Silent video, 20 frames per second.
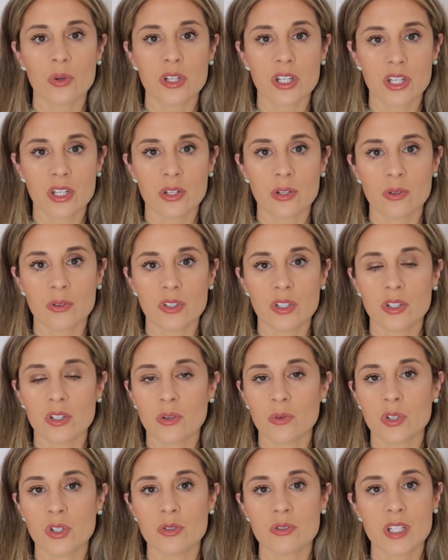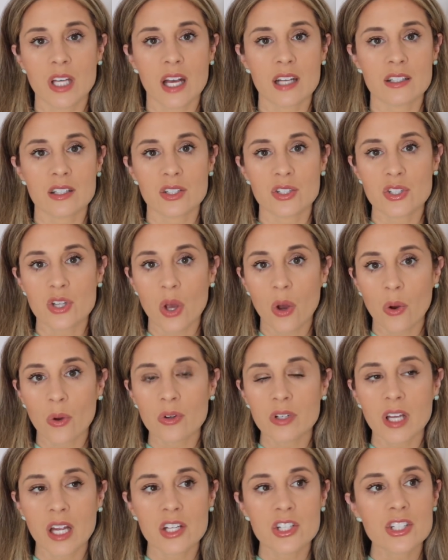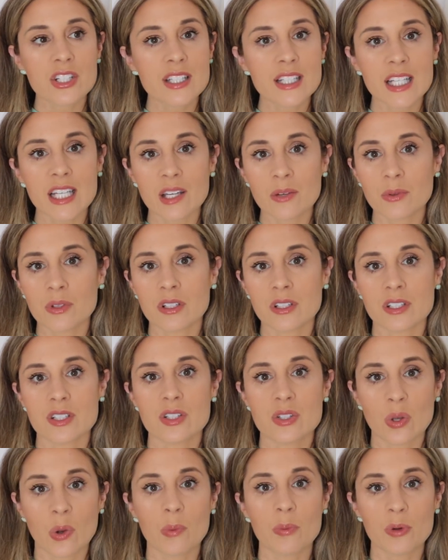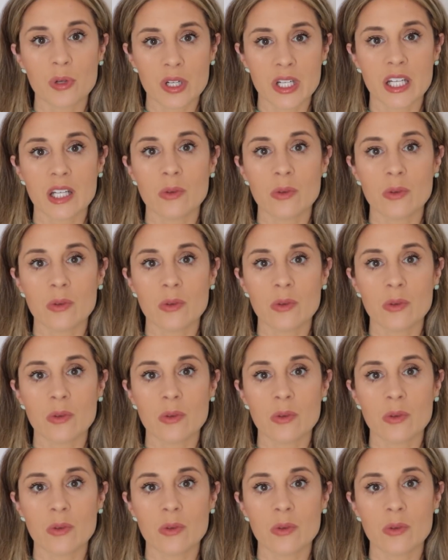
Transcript: cute and you can use it as a tote and I just think it would look so pretty